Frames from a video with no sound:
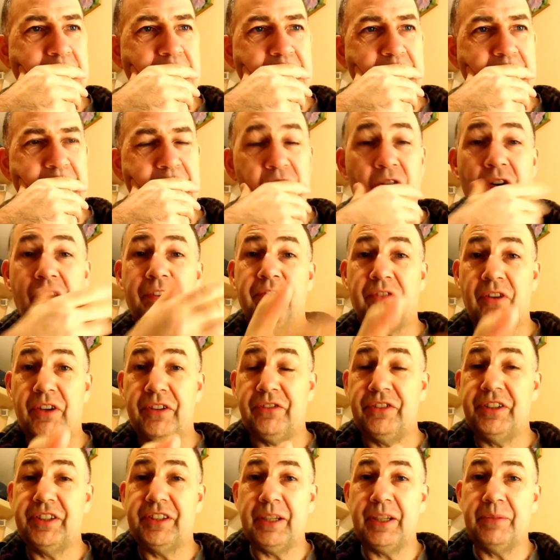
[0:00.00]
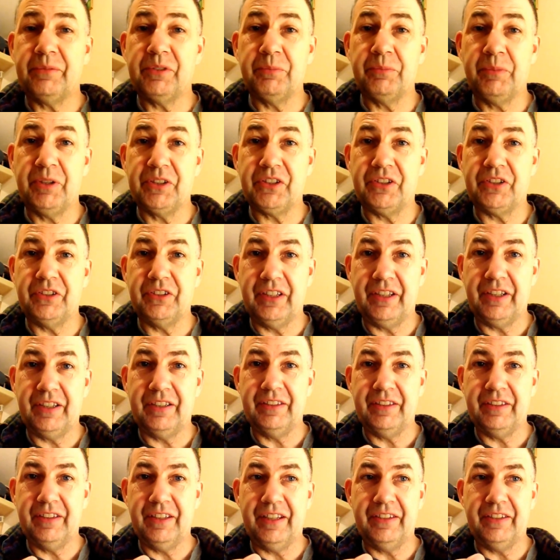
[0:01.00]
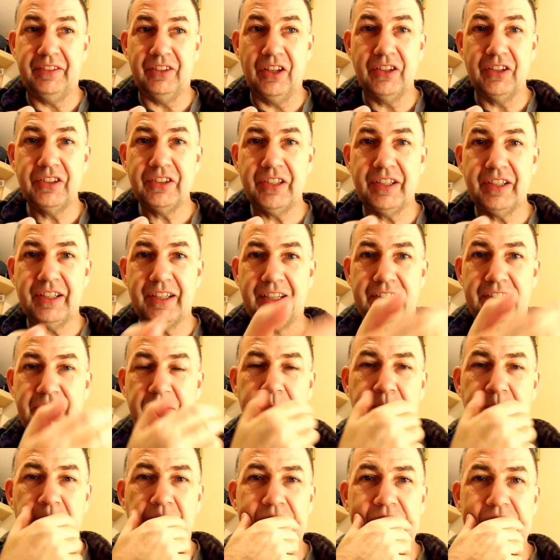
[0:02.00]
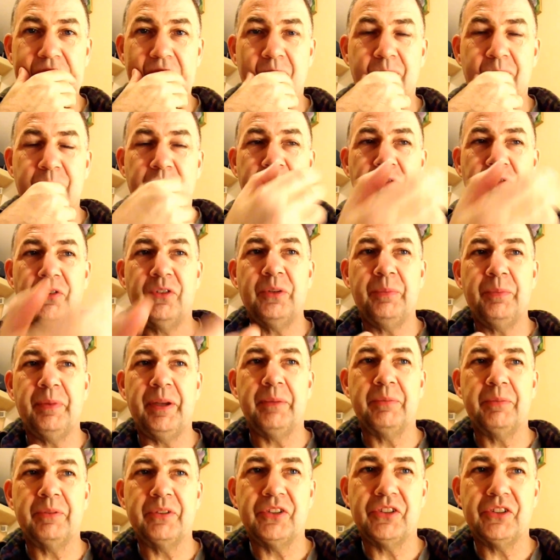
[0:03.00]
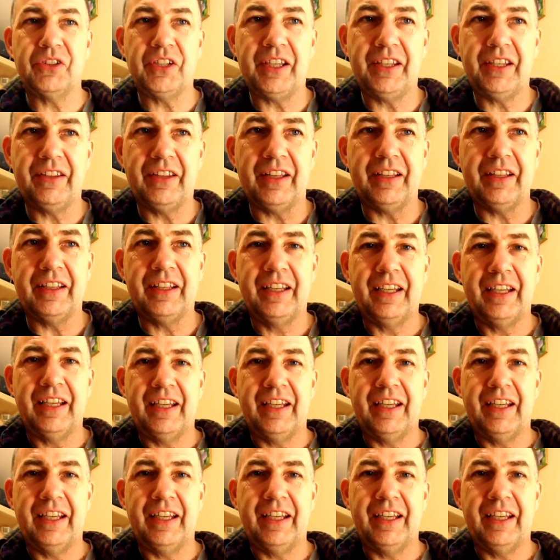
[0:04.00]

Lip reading: 43 times as much in London in actual pound terms before you'd be able to say that